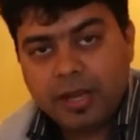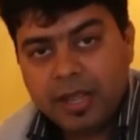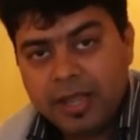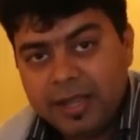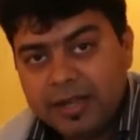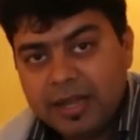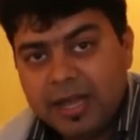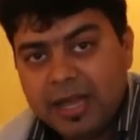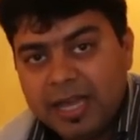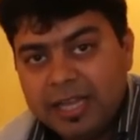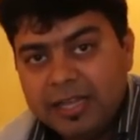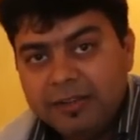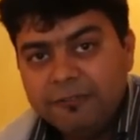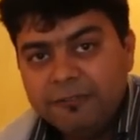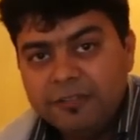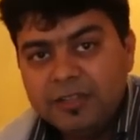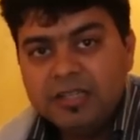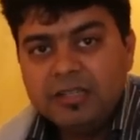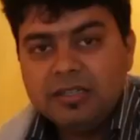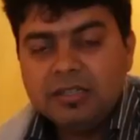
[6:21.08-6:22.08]
and I
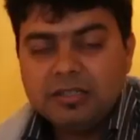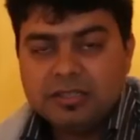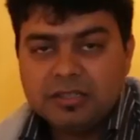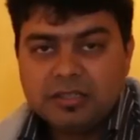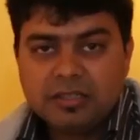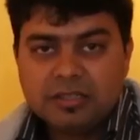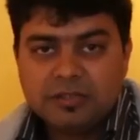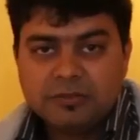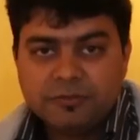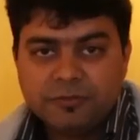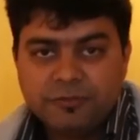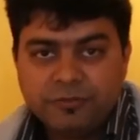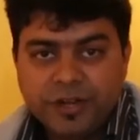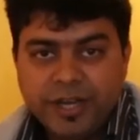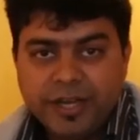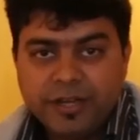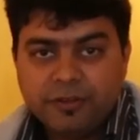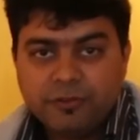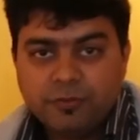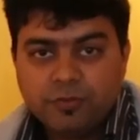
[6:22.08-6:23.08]
will
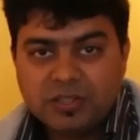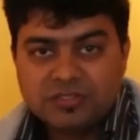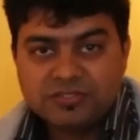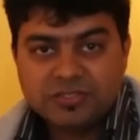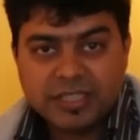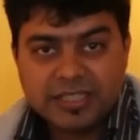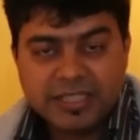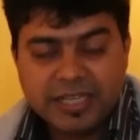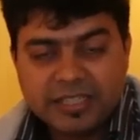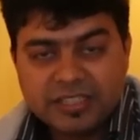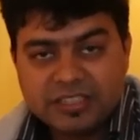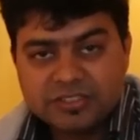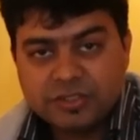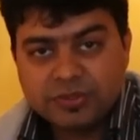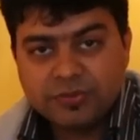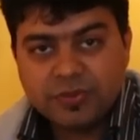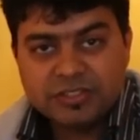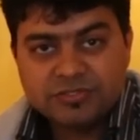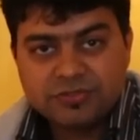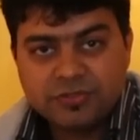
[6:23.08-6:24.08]
wait once I get this
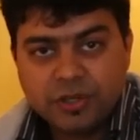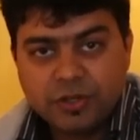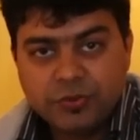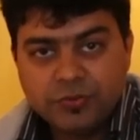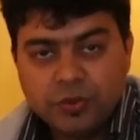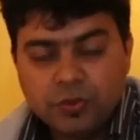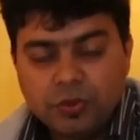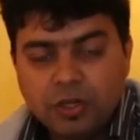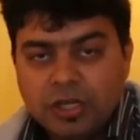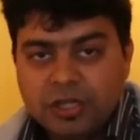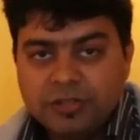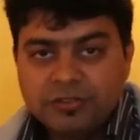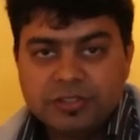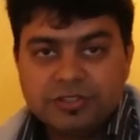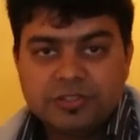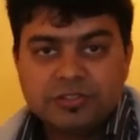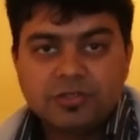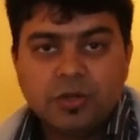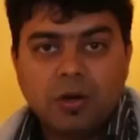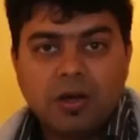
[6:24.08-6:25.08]
device for review.
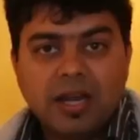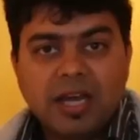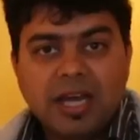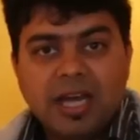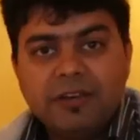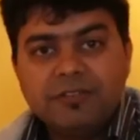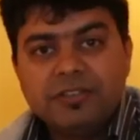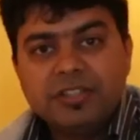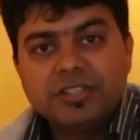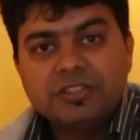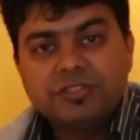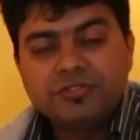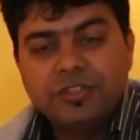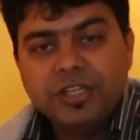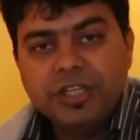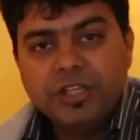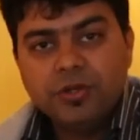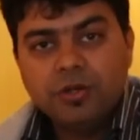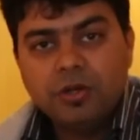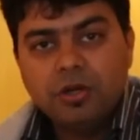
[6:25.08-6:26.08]
This is all I have in this
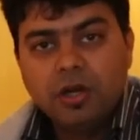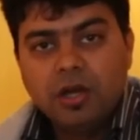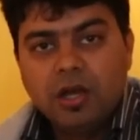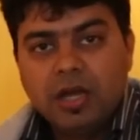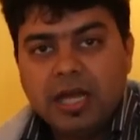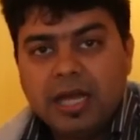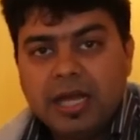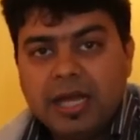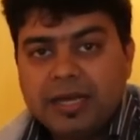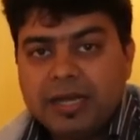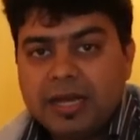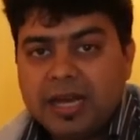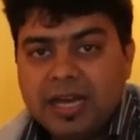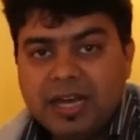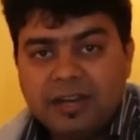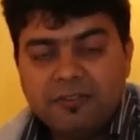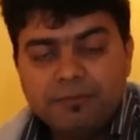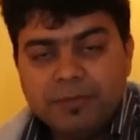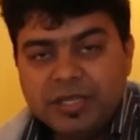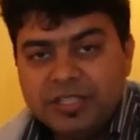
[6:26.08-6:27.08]
video, and I
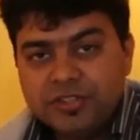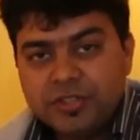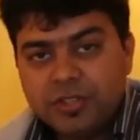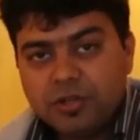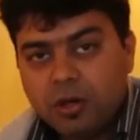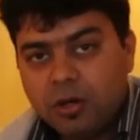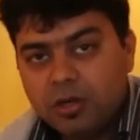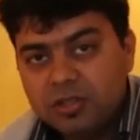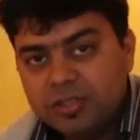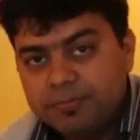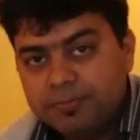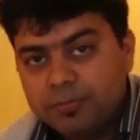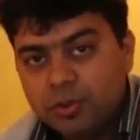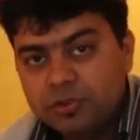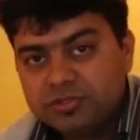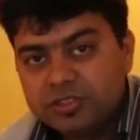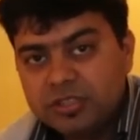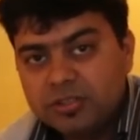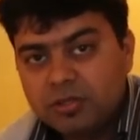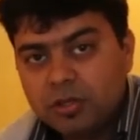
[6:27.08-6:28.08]
have mentioned all the
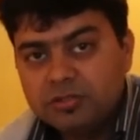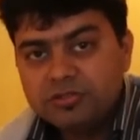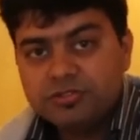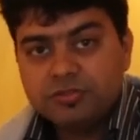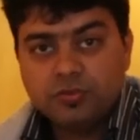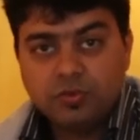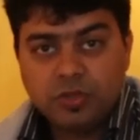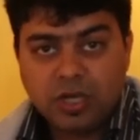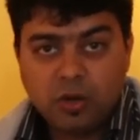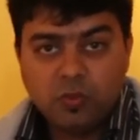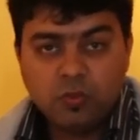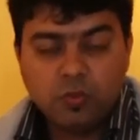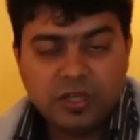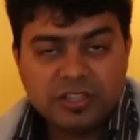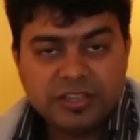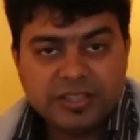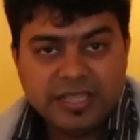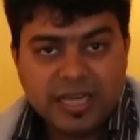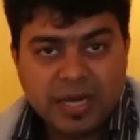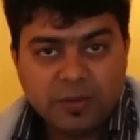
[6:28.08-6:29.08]
pros and cons. Now,
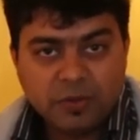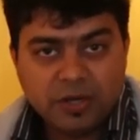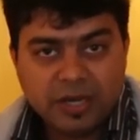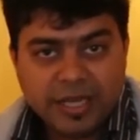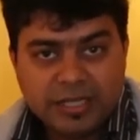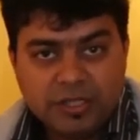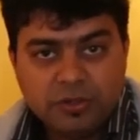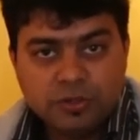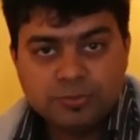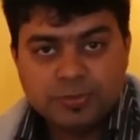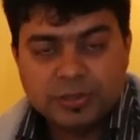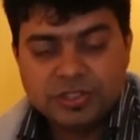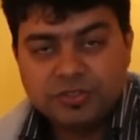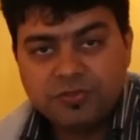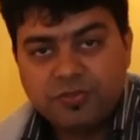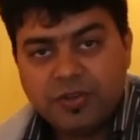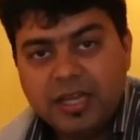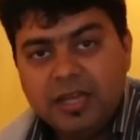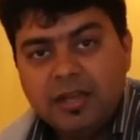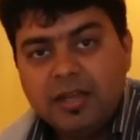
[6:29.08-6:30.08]
one thing I would like to
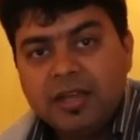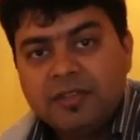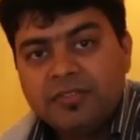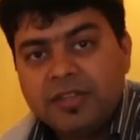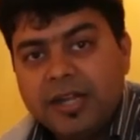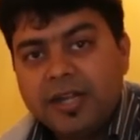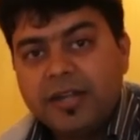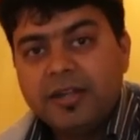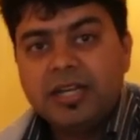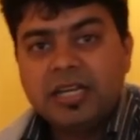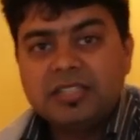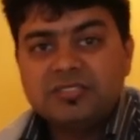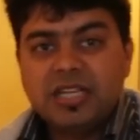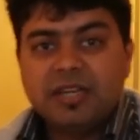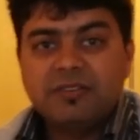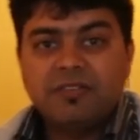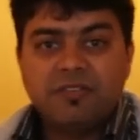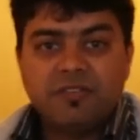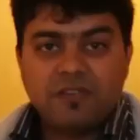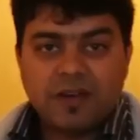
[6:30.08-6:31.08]
specify that it does
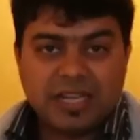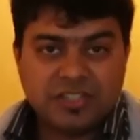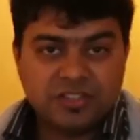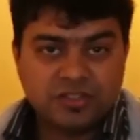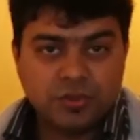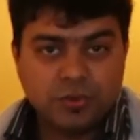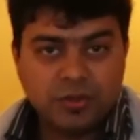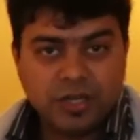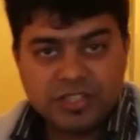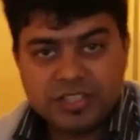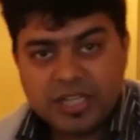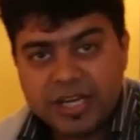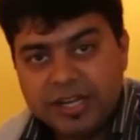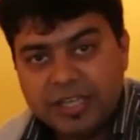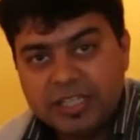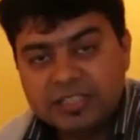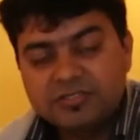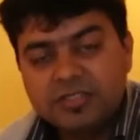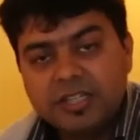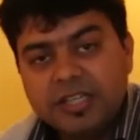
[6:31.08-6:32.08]
have a flash storage, and
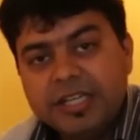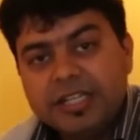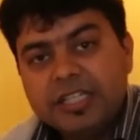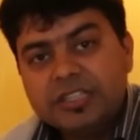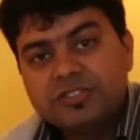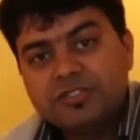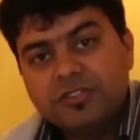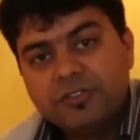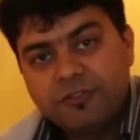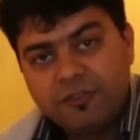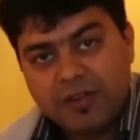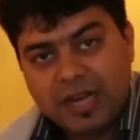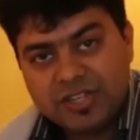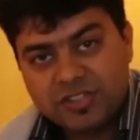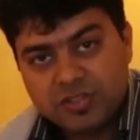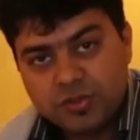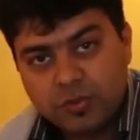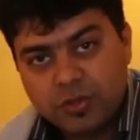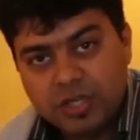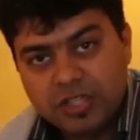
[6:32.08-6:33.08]
it is the latest
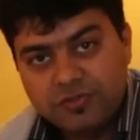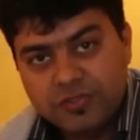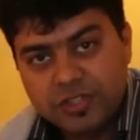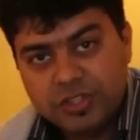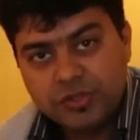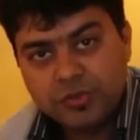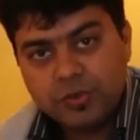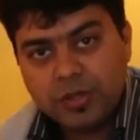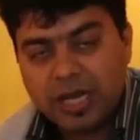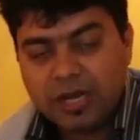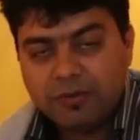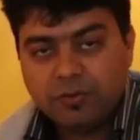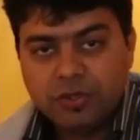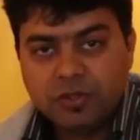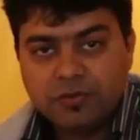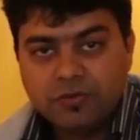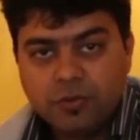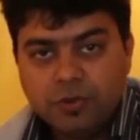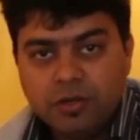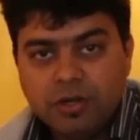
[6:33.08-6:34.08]
flash storage which you have
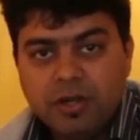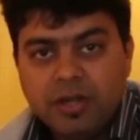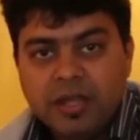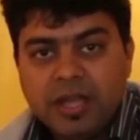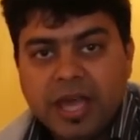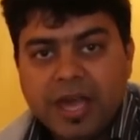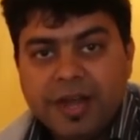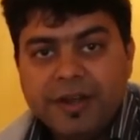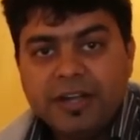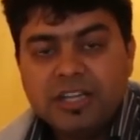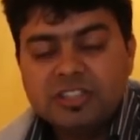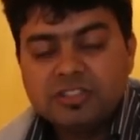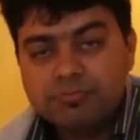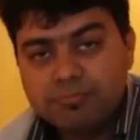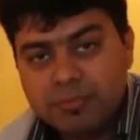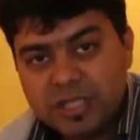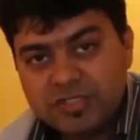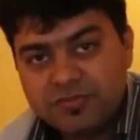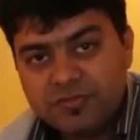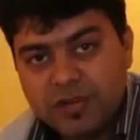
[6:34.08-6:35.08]
on the phone, and it is
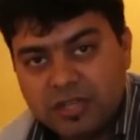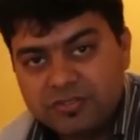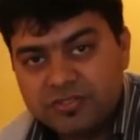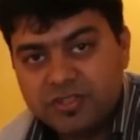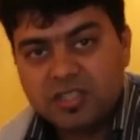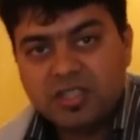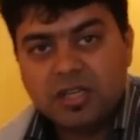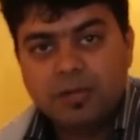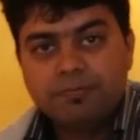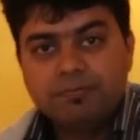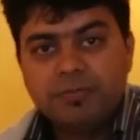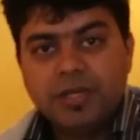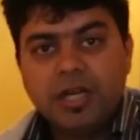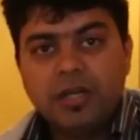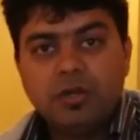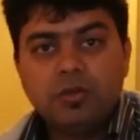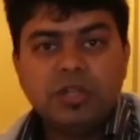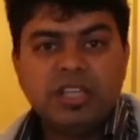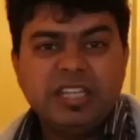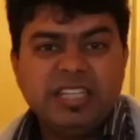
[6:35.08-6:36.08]
much faster
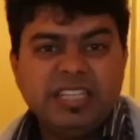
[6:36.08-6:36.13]
compared to the